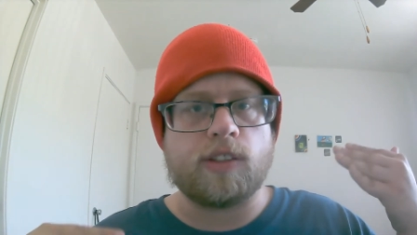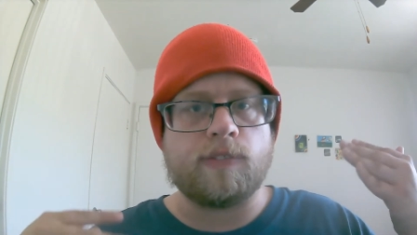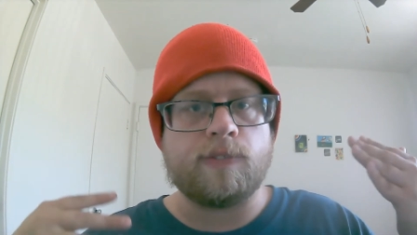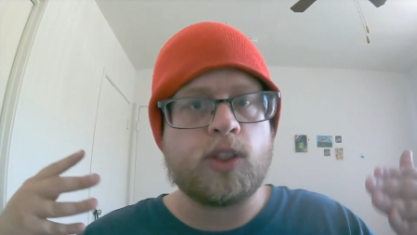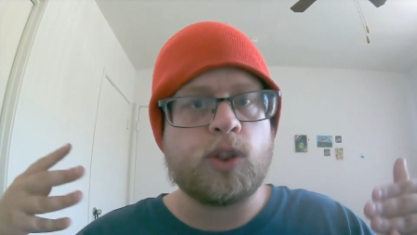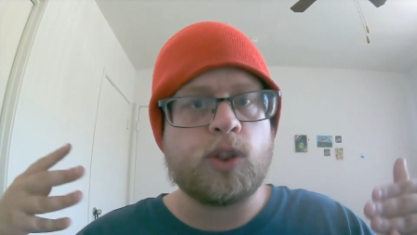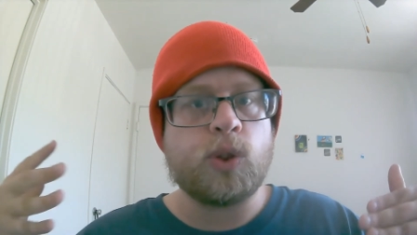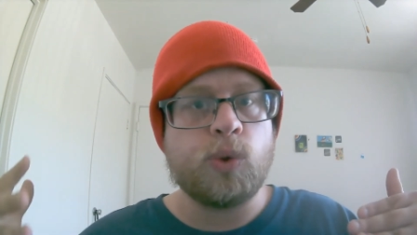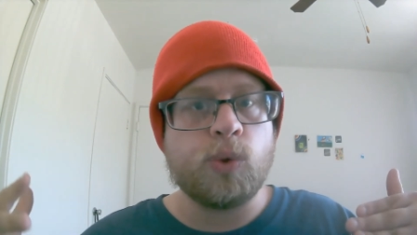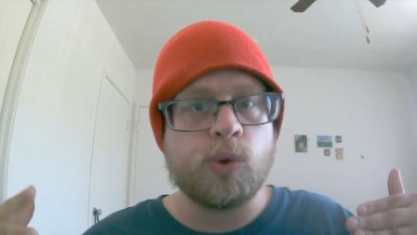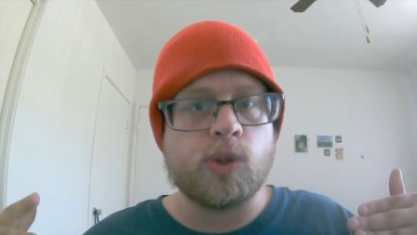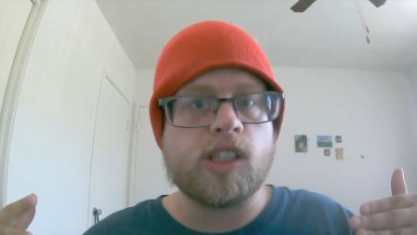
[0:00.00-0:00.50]
of
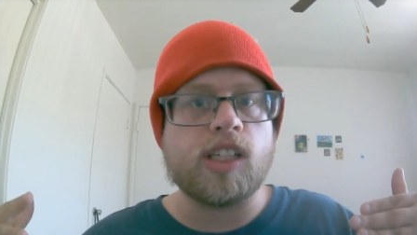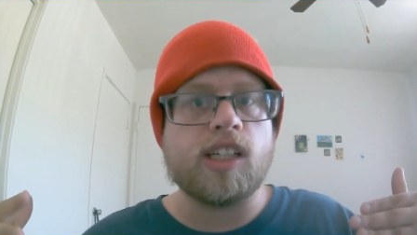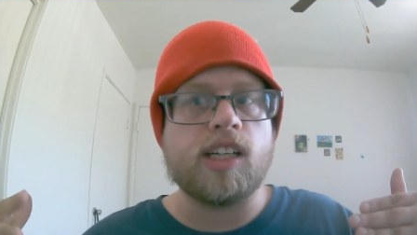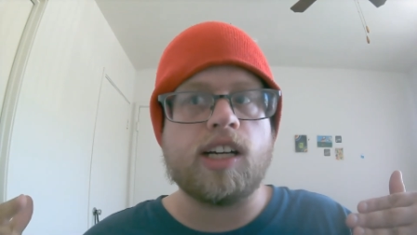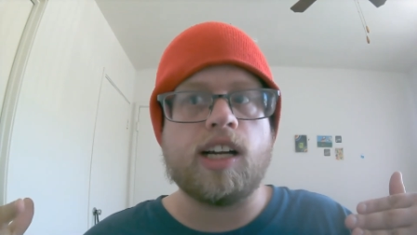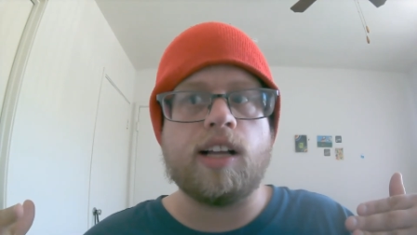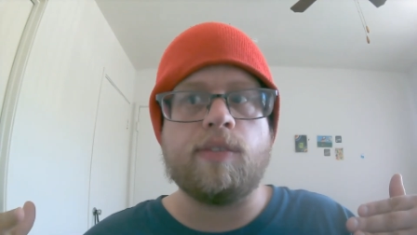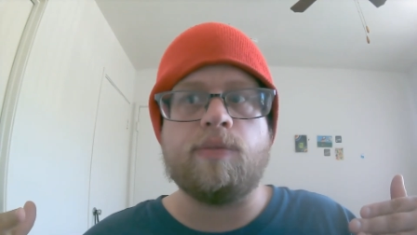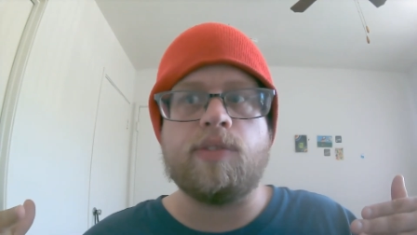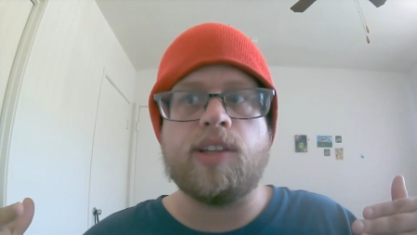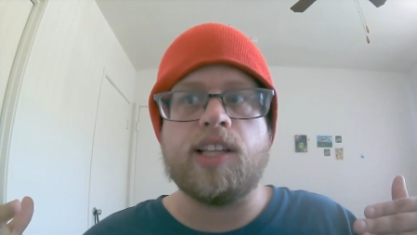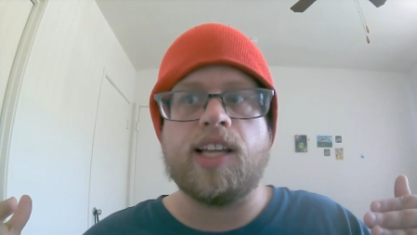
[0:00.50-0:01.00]
tour
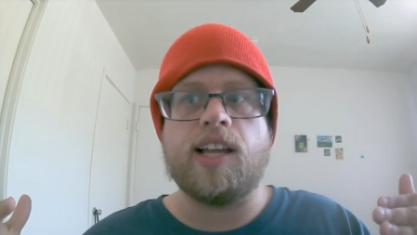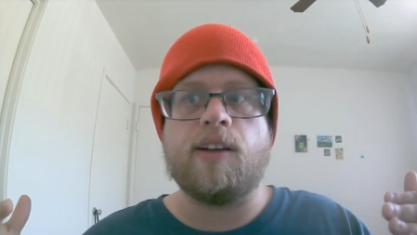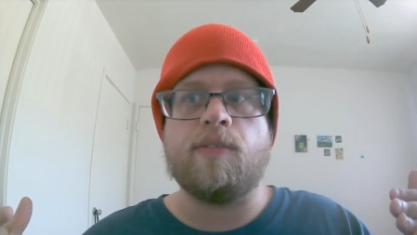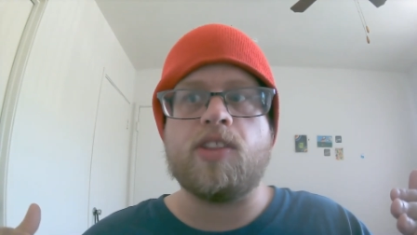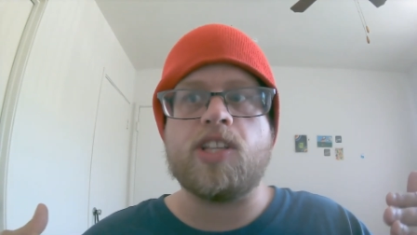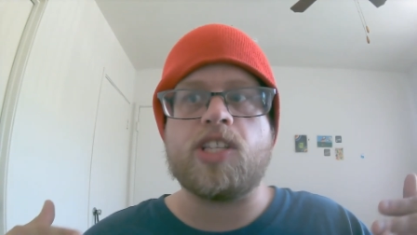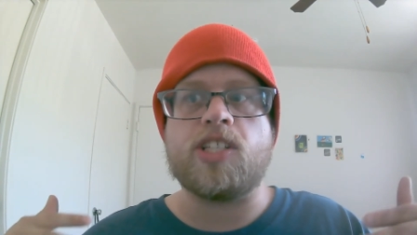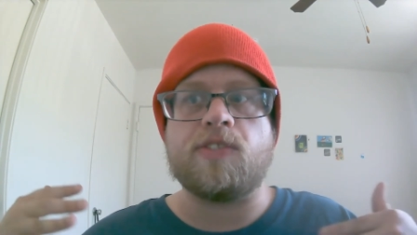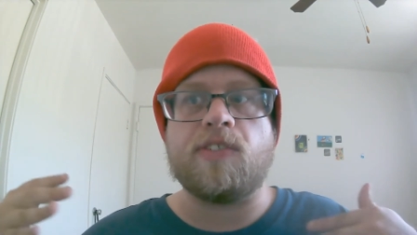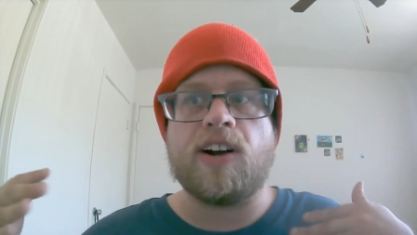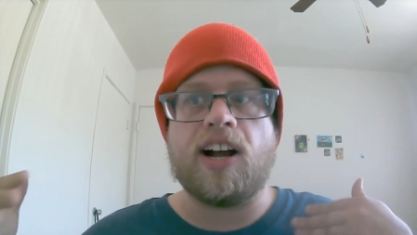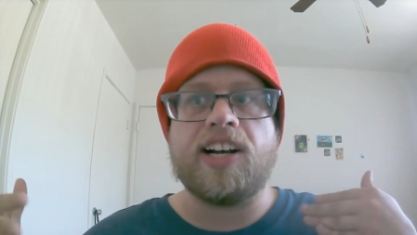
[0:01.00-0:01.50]
of the of
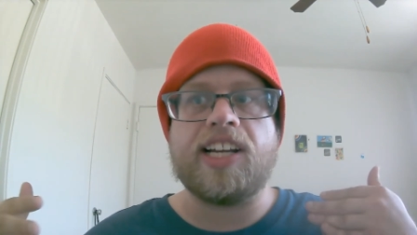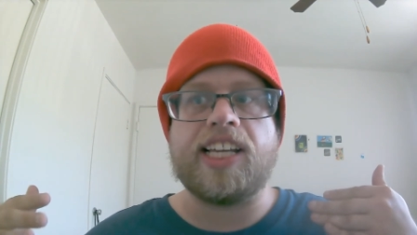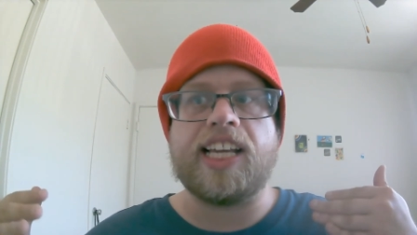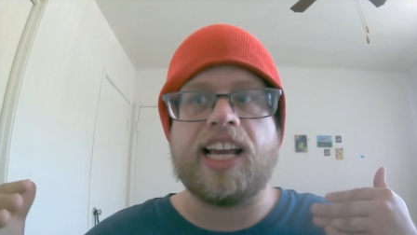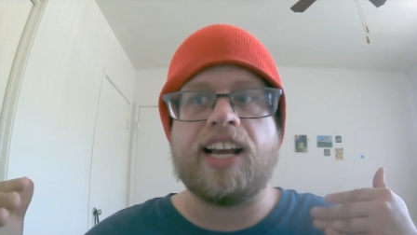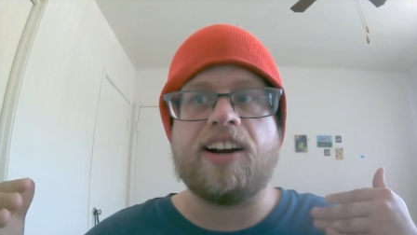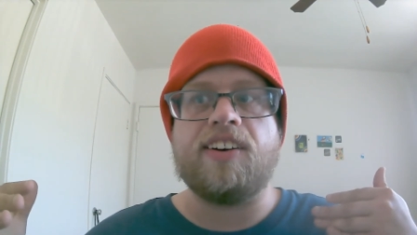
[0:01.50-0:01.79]
the surrounding